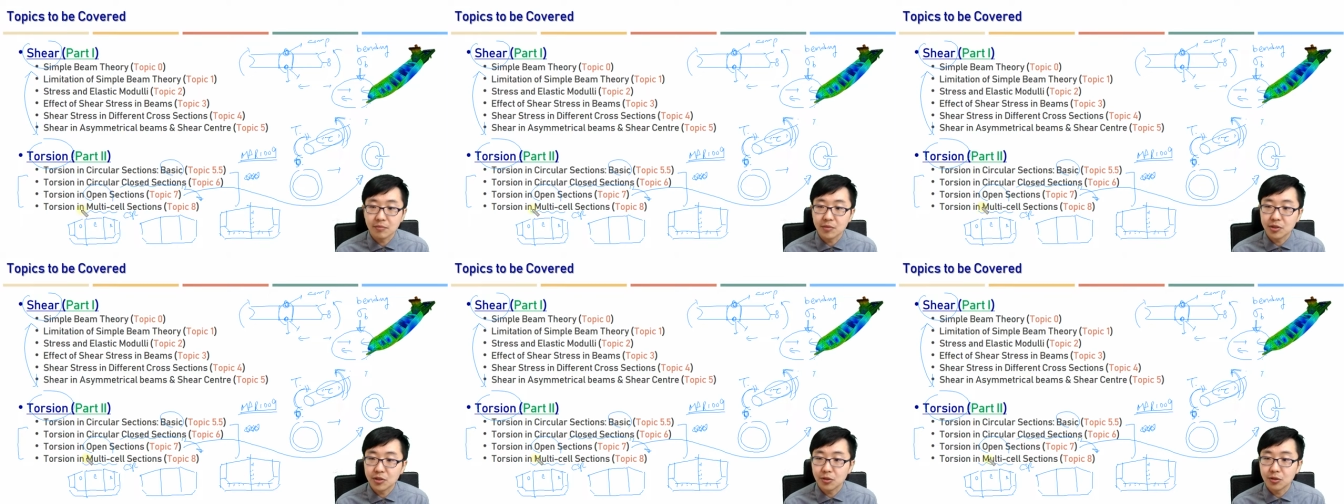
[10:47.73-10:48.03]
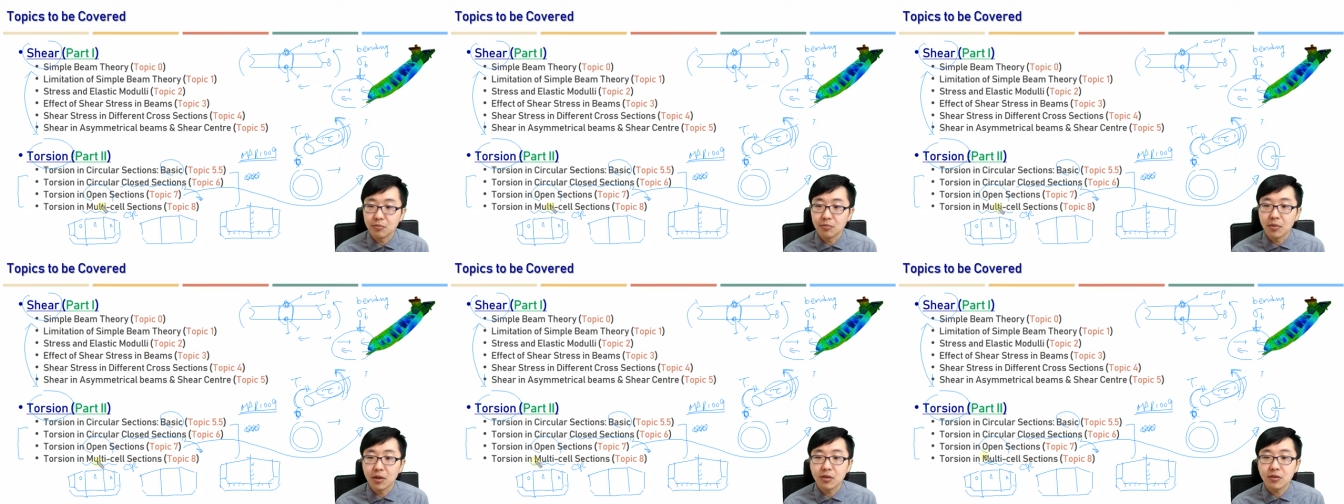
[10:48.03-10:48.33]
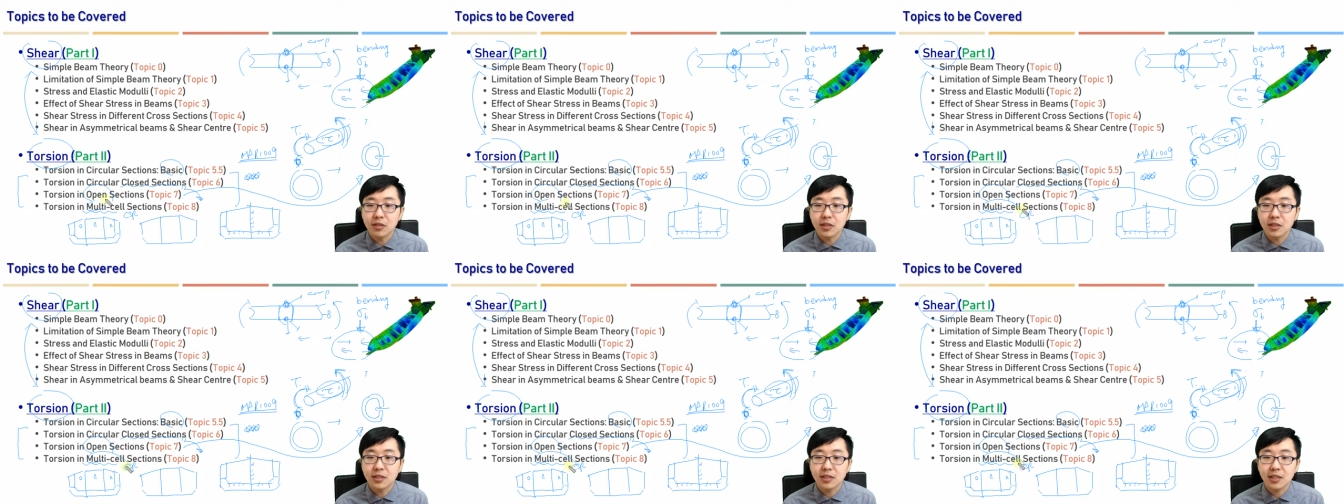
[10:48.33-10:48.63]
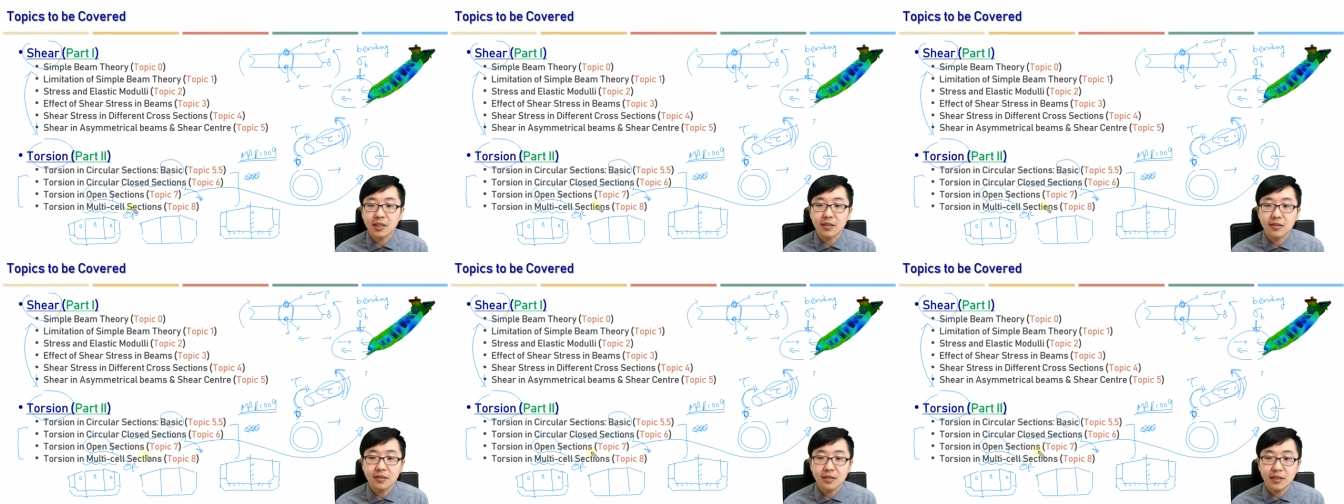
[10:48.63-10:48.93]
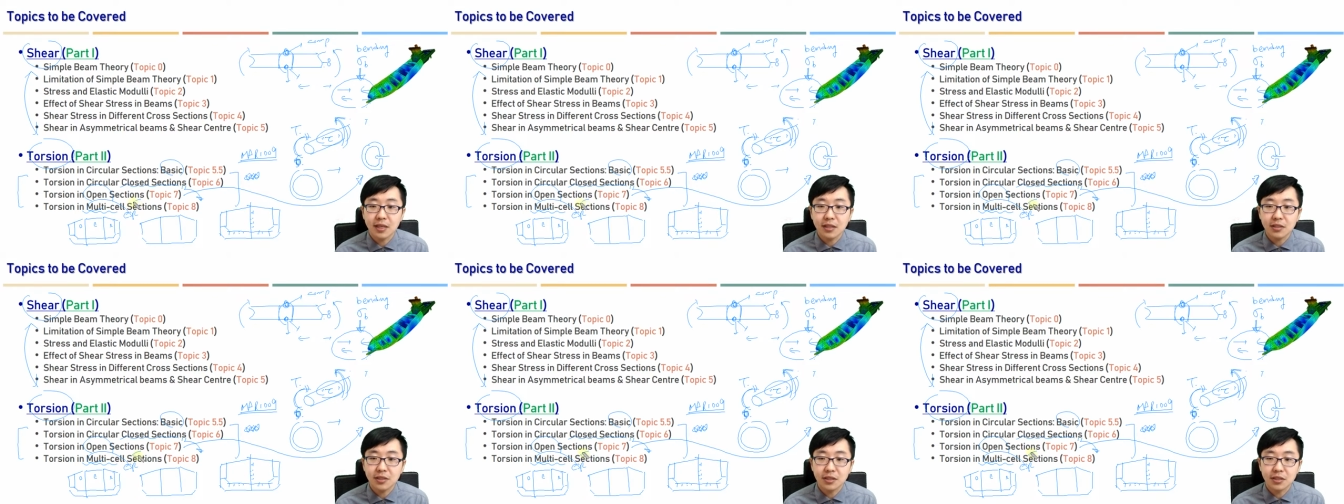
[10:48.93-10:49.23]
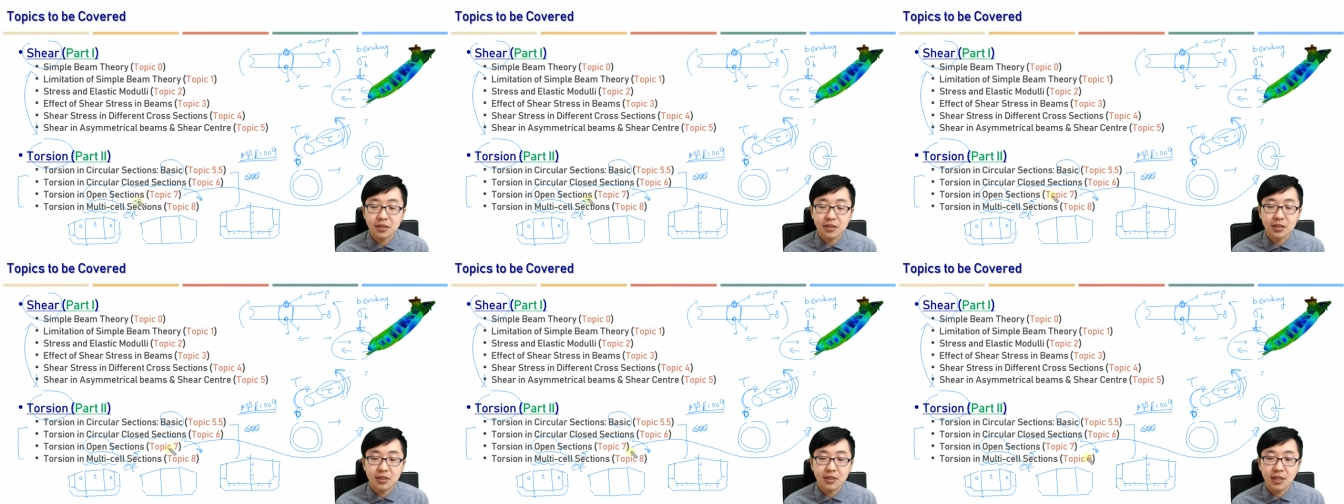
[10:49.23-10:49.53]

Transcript: So multi-cell section,